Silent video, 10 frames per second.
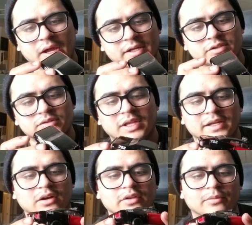I do
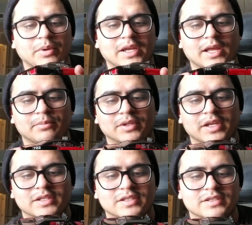like all the paint
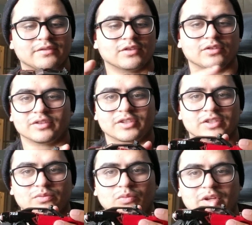applications, even though it's
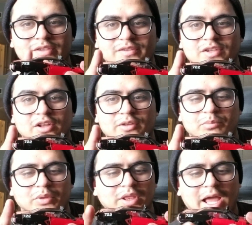just one solid
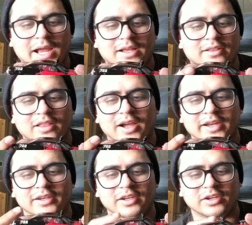black
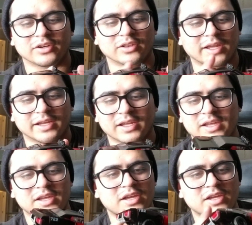line here. Like
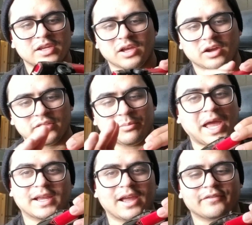the
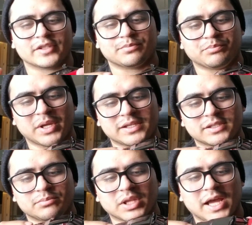back half is
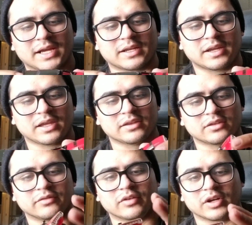painted black, and then
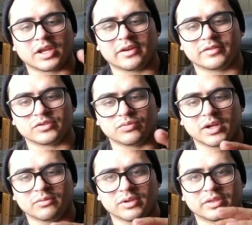the front half is
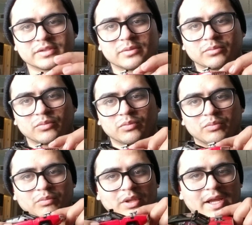red with some
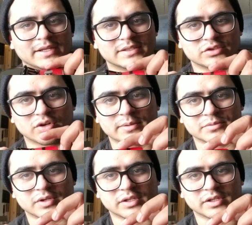black stripes right